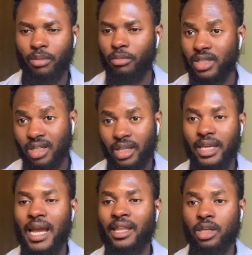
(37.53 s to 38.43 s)

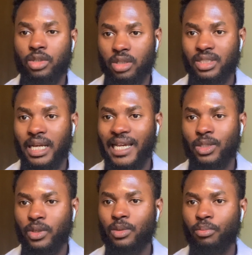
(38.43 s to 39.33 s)
Basically, any drugs that
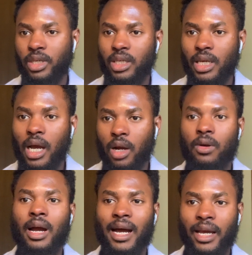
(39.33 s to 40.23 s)
ends with
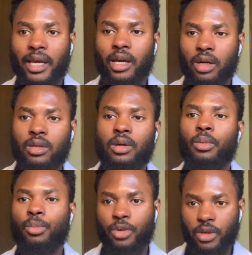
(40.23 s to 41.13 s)

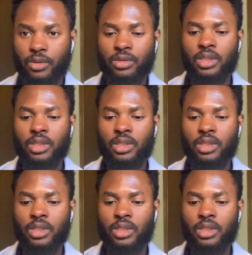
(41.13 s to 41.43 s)
Pril.